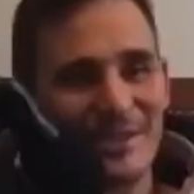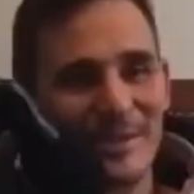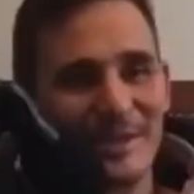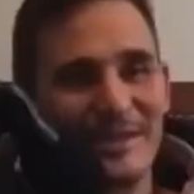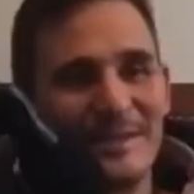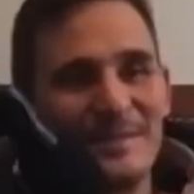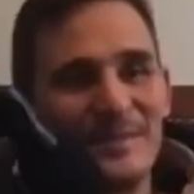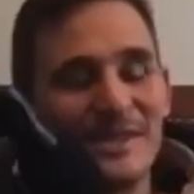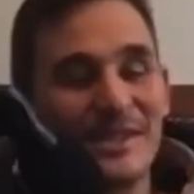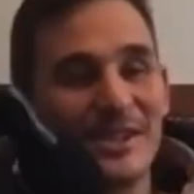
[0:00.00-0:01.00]
you a bit.
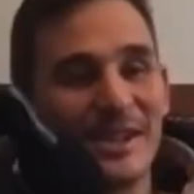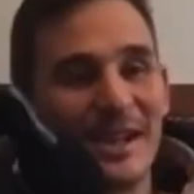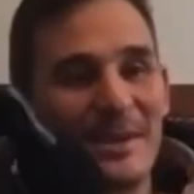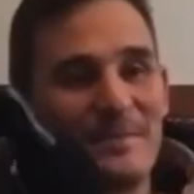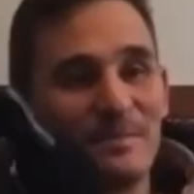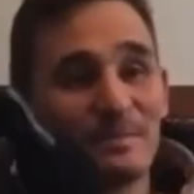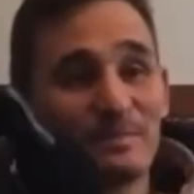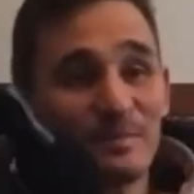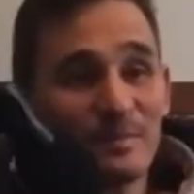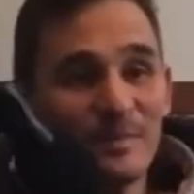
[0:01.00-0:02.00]
So
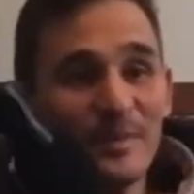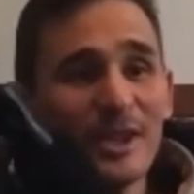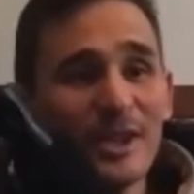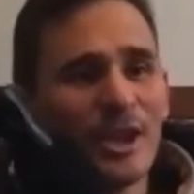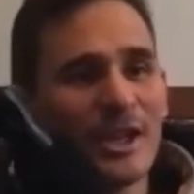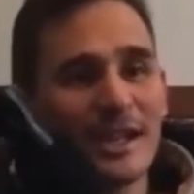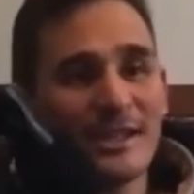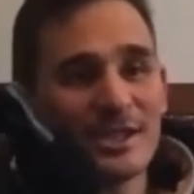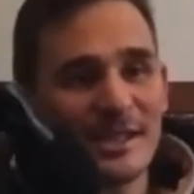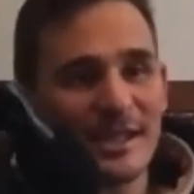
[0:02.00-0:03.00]
kind
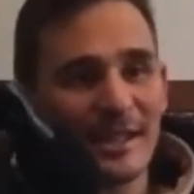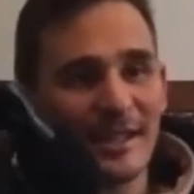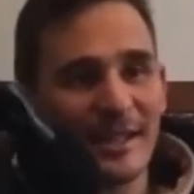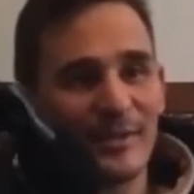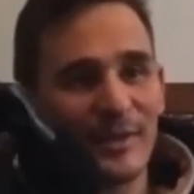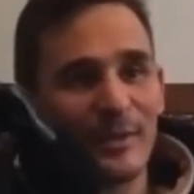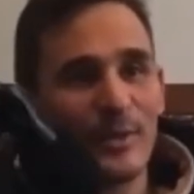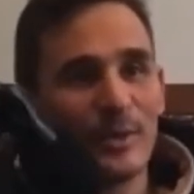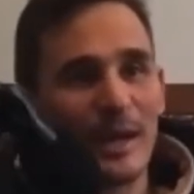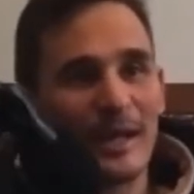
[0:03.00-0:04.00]
of just if
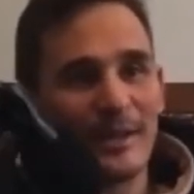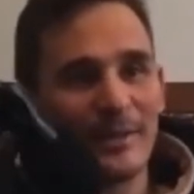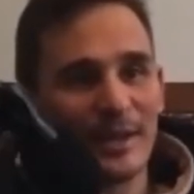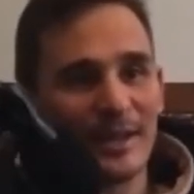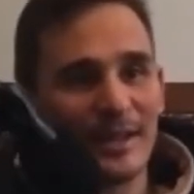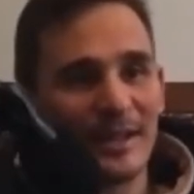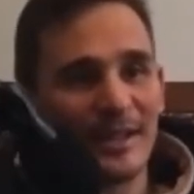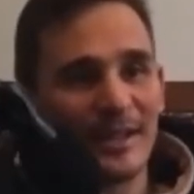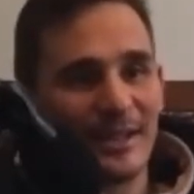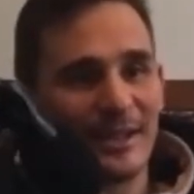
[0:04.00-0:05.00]
you wouldn't mind giving
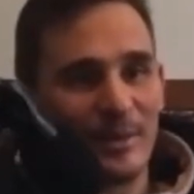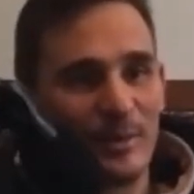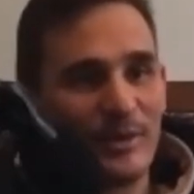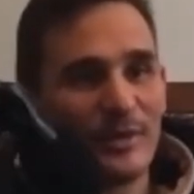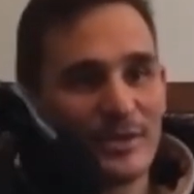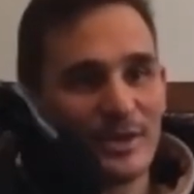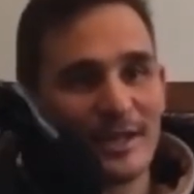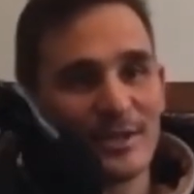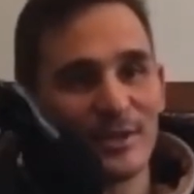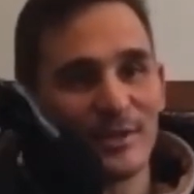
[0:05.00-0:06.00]
a brief
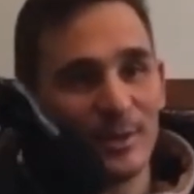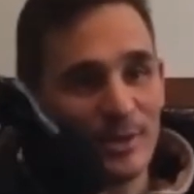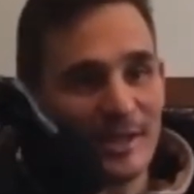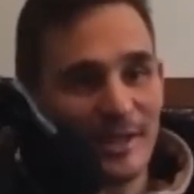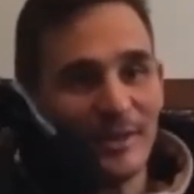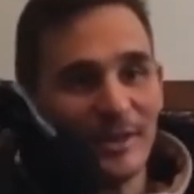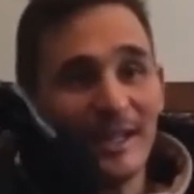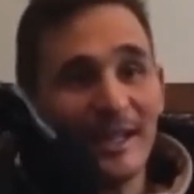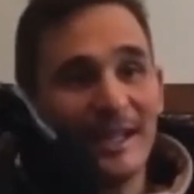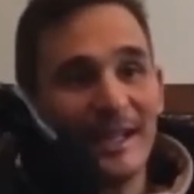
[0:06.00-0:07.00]
introduction of yourself,
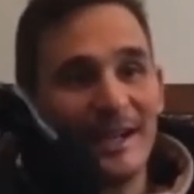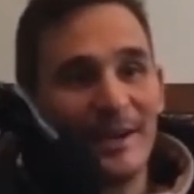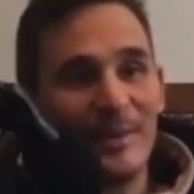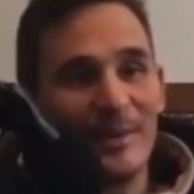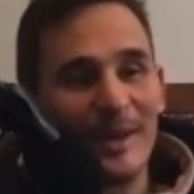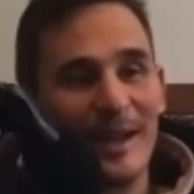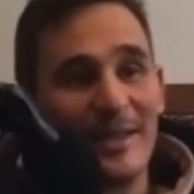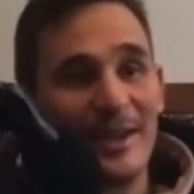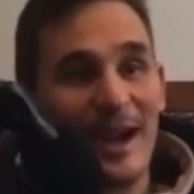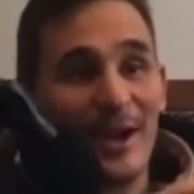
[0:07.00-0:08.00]
and
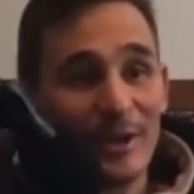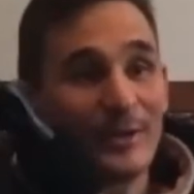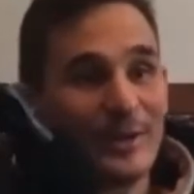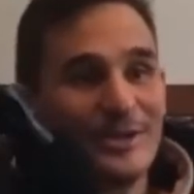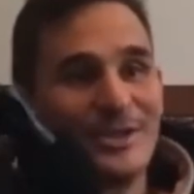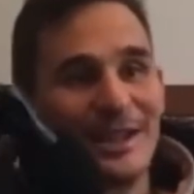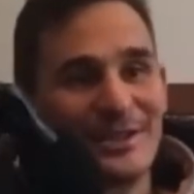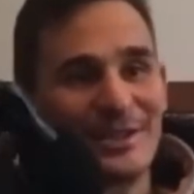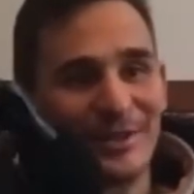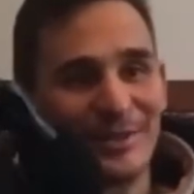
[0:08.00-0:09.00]
then I'll give an
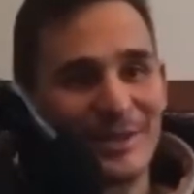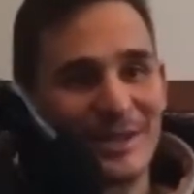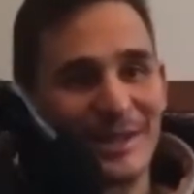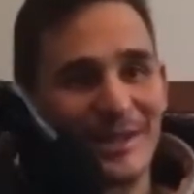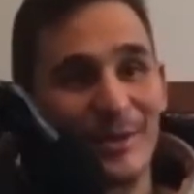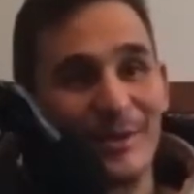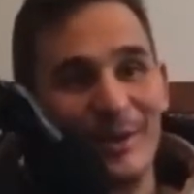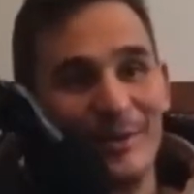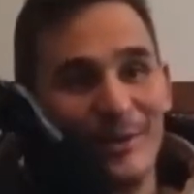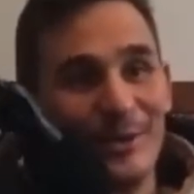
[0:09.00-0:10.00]
introduction of yourself
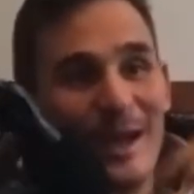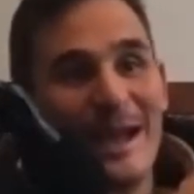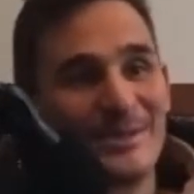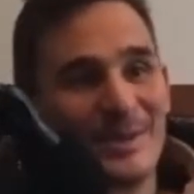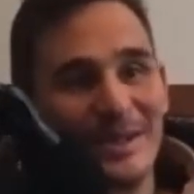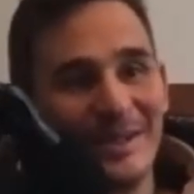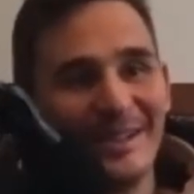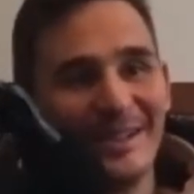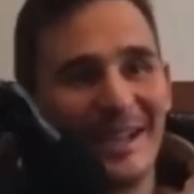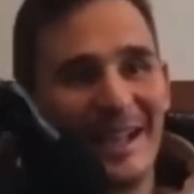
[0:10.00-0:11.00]
of you as well,
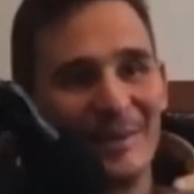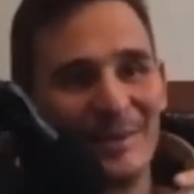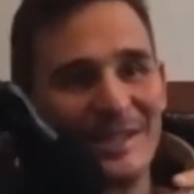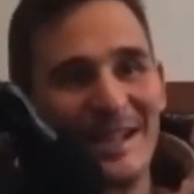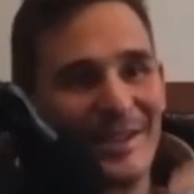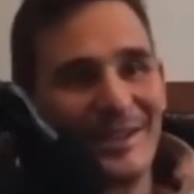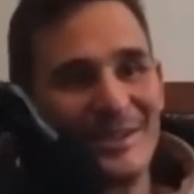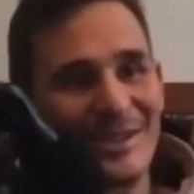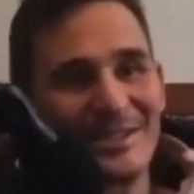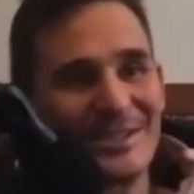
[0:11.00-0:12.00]
and we'll see how the
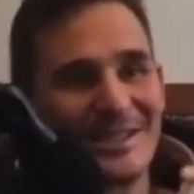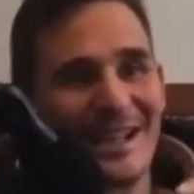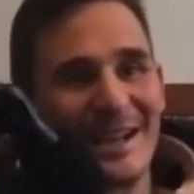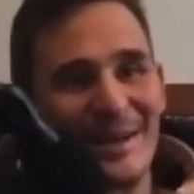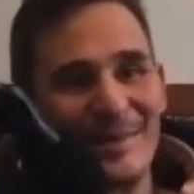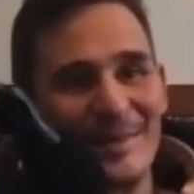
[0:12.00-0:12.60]
introductions line up.